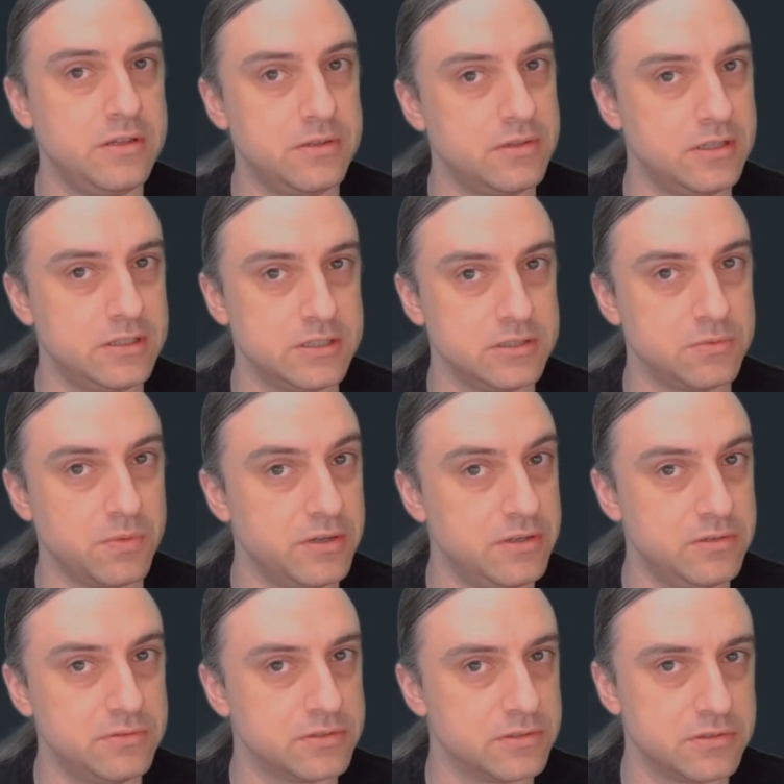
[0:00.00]
This is where
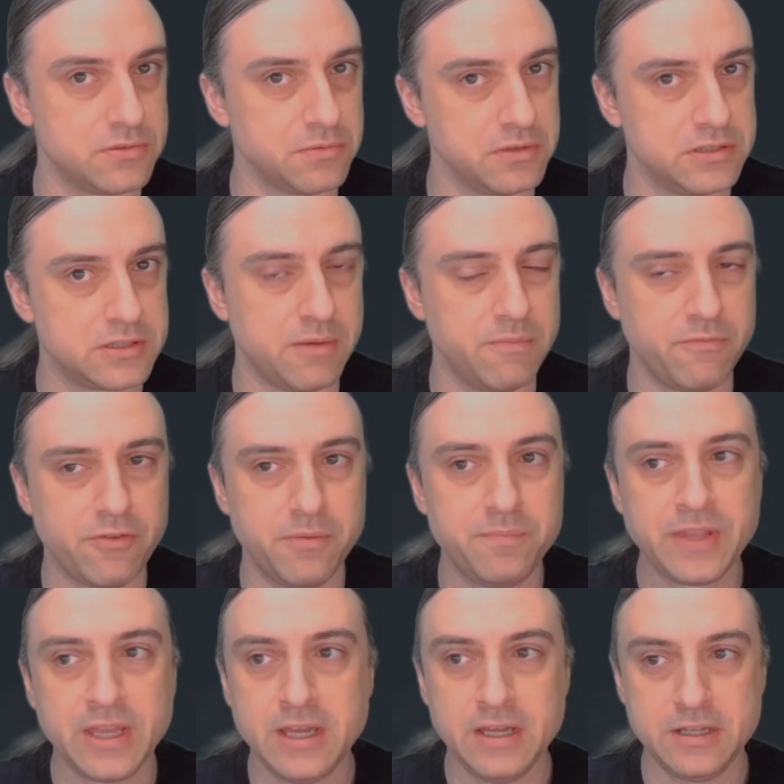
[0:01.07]
user stories come from.
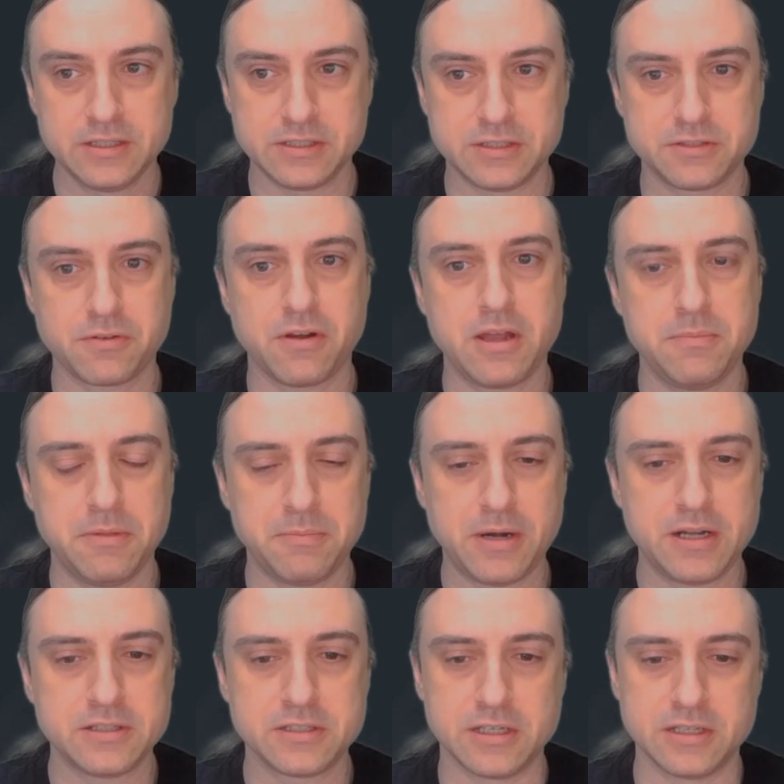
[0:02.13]
Describe the
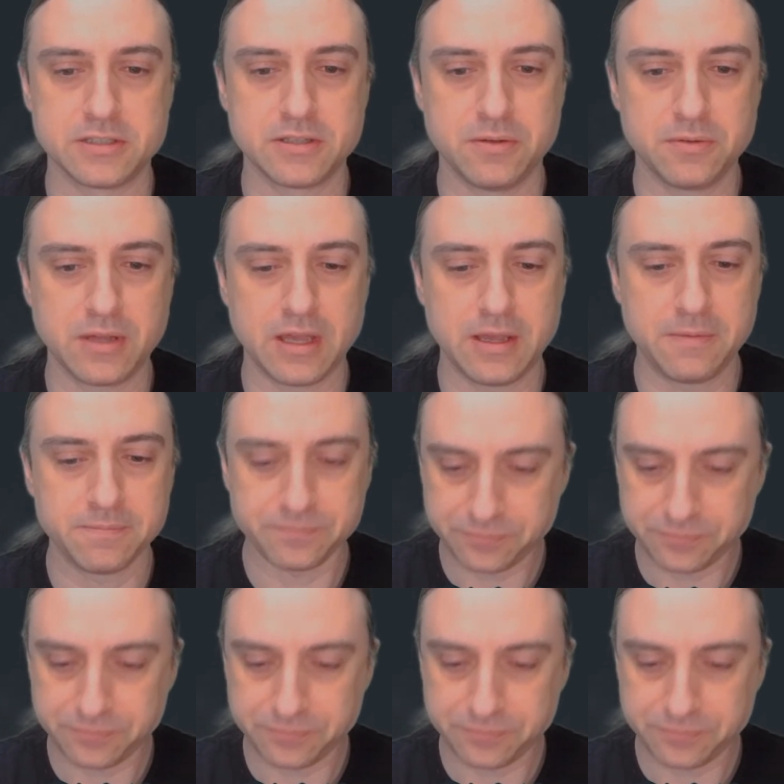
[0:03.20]
process. Okay,